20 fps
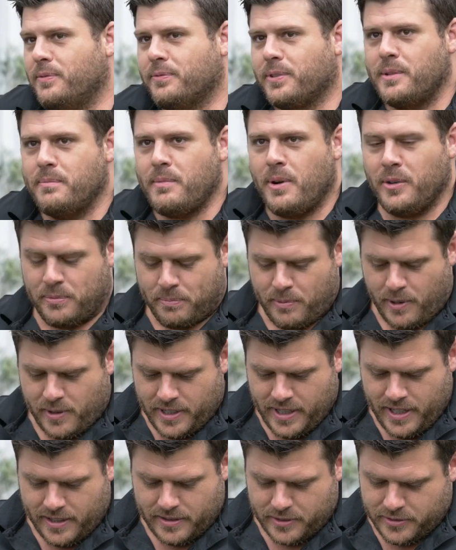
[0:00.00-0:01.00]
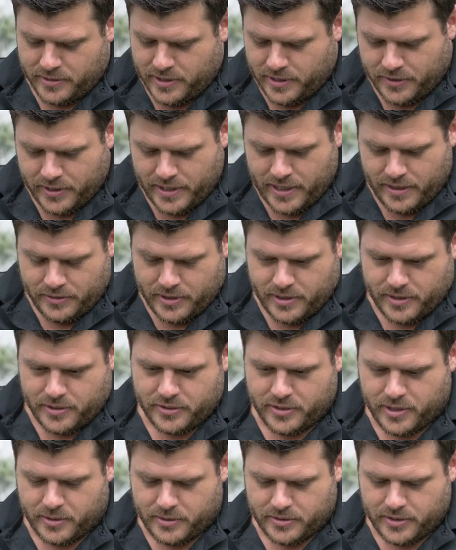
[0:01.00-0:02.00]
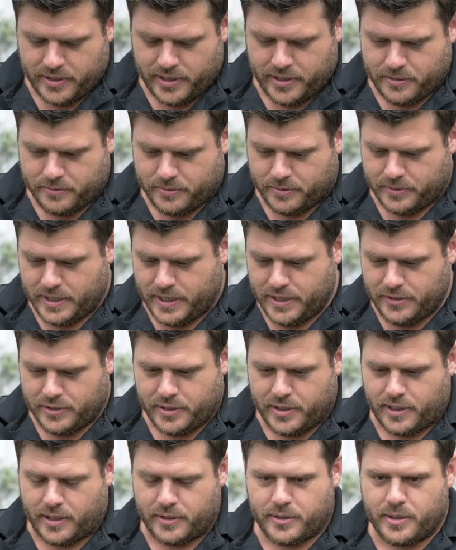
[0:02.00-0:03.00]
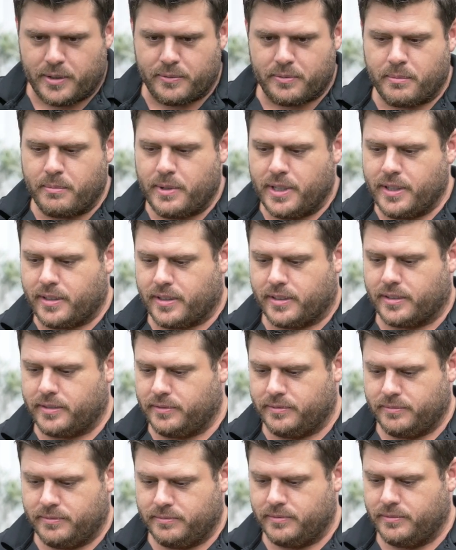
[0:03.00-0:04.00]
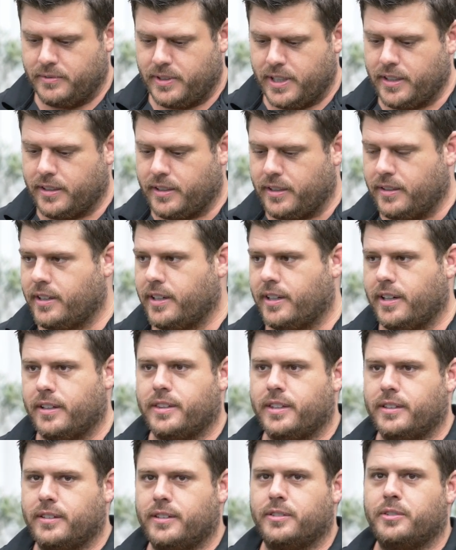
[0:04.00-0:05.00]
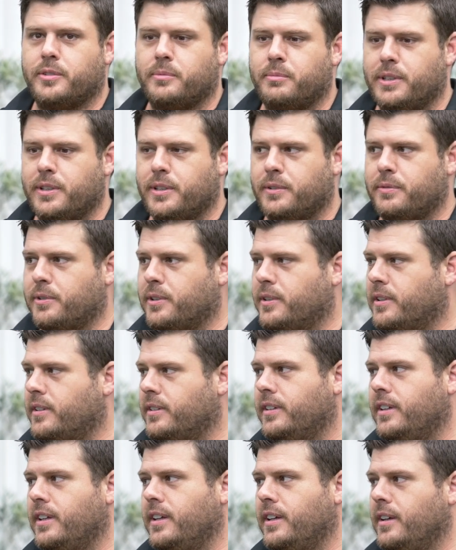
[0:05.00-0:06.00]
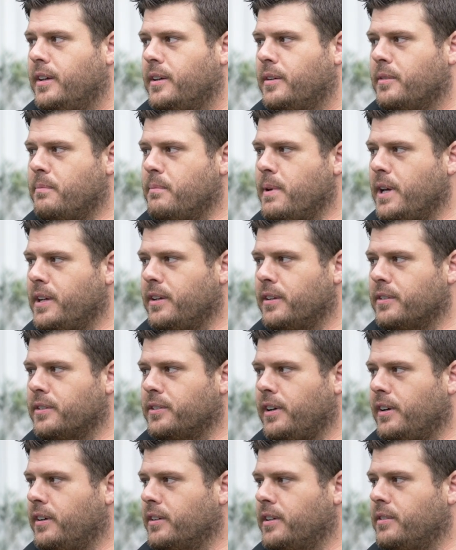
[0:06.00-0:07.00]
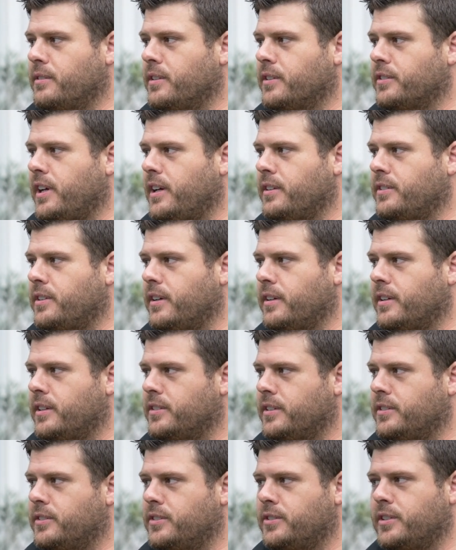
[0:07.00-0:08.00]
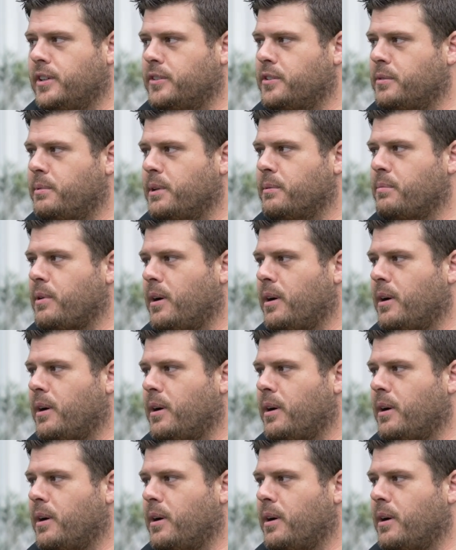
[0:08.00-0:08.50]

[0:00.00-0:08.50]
for the most part, yeah, there's nothing out there. So it's kind of easy concept for me to think, okay, I think this will be good for many other dog owners out there because it's such a big